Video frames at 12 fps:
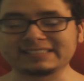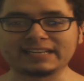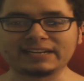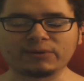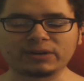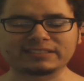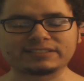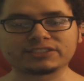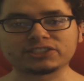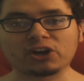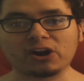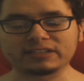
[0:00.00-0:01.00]
they want to
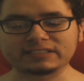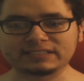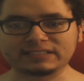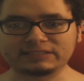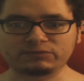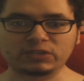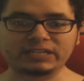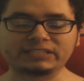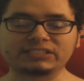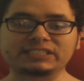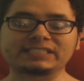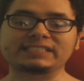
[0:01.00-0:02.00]
charge these
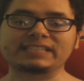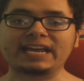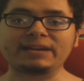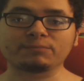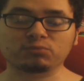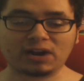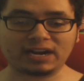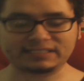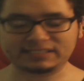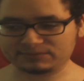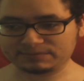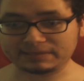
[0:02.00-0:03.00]
insane
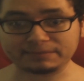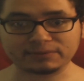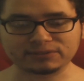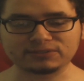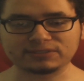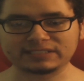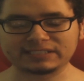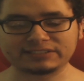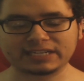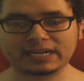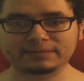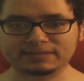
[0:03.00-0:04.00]
prices when people are losing their
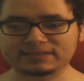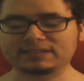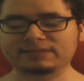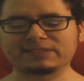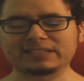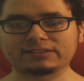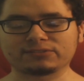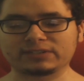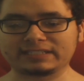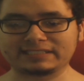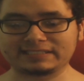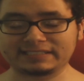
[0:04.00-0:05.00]
jobs and stuff like
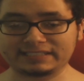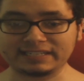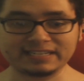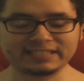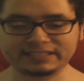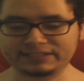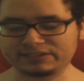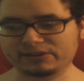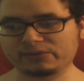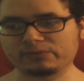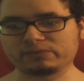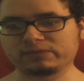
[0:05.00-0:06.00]
crazy. You
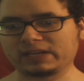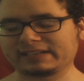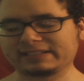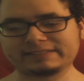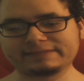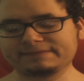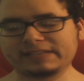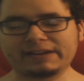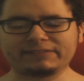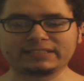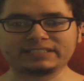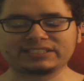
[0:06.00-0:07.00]
know, like,
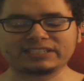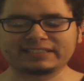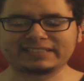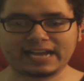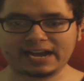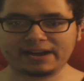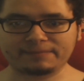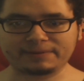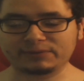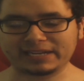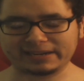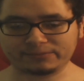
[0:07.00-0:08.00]
everything's shut down,
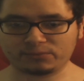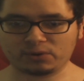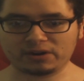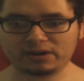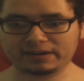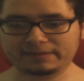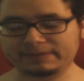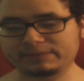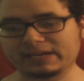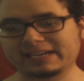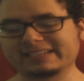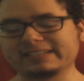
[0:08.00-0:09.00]
people can't work,
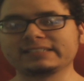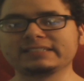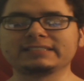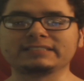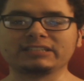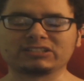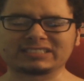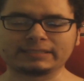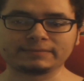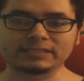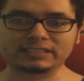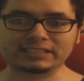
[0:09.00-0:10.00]
people gotta, the
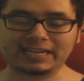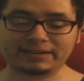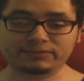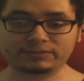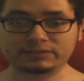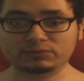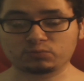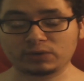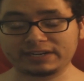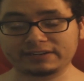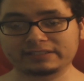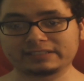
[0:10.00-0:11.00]
stimulus check, which is
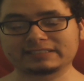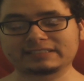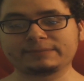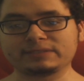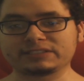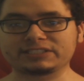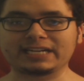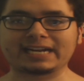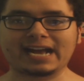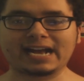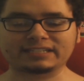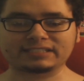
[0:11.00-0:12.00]
weird, the stimulus check
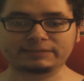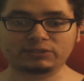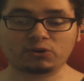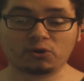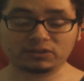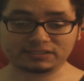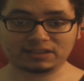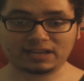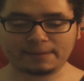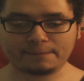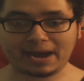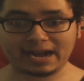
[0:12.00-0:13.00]
actually caused a
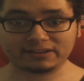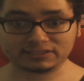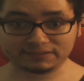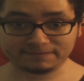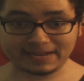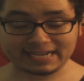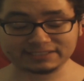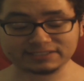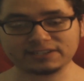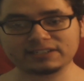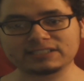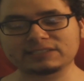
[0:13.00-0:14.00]
lot of buyouts of Magic
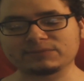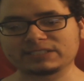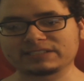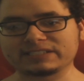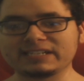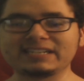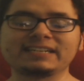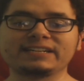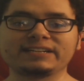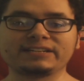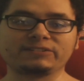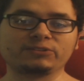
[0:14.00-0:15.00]
cards, which
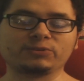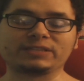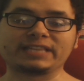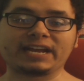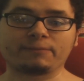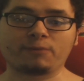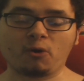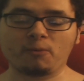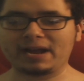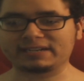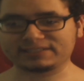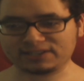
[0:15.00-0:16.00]
you would think, oh,
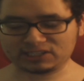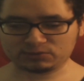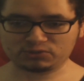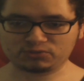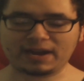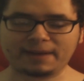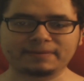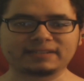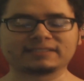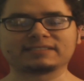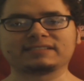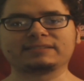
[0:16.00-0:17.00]
Magic cards would drop
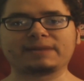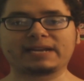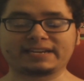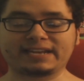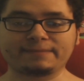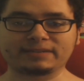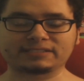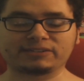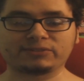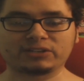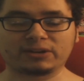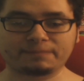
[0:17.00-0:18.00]
because the pandemic's
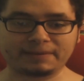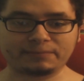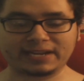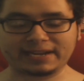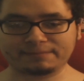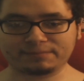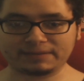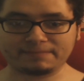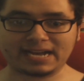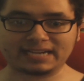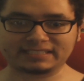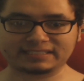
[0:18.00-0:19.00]
going on and people can't play
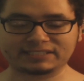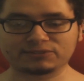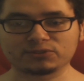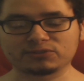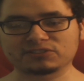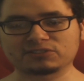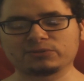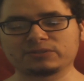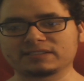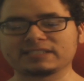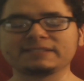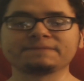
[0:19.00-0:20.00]
Magic at their local
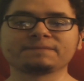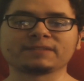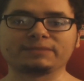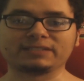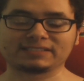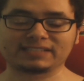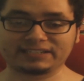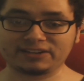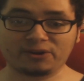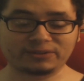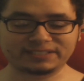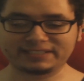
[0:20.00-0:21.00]
stores. But it's like,
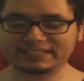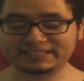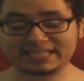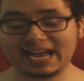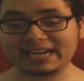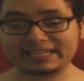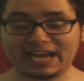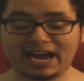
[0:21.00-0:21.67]
no, it did the exact